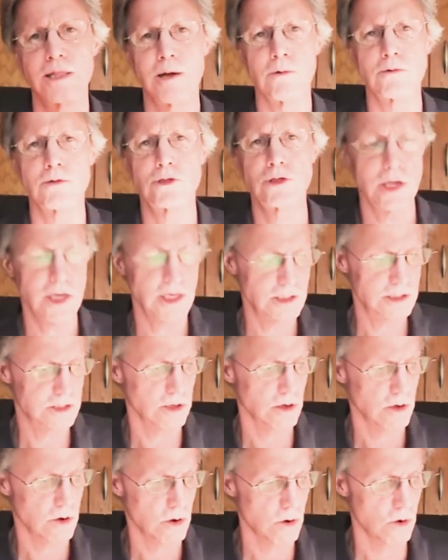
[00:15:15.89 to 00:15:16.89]
that will
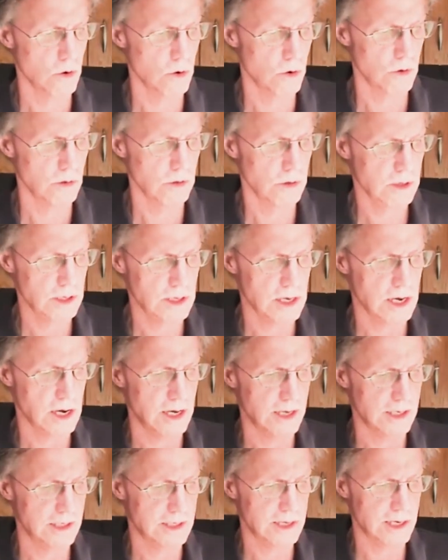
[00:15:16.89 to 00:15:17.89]
change the whole
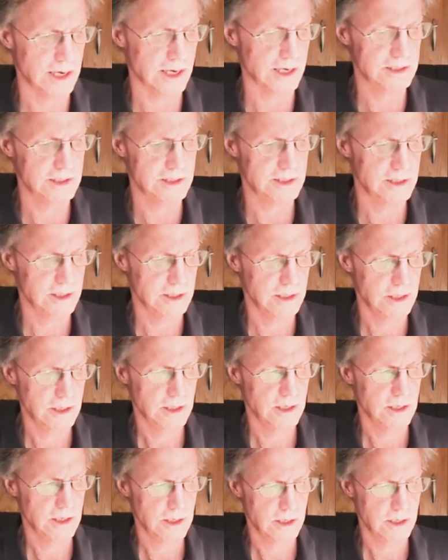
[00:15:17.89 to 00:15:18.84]
context.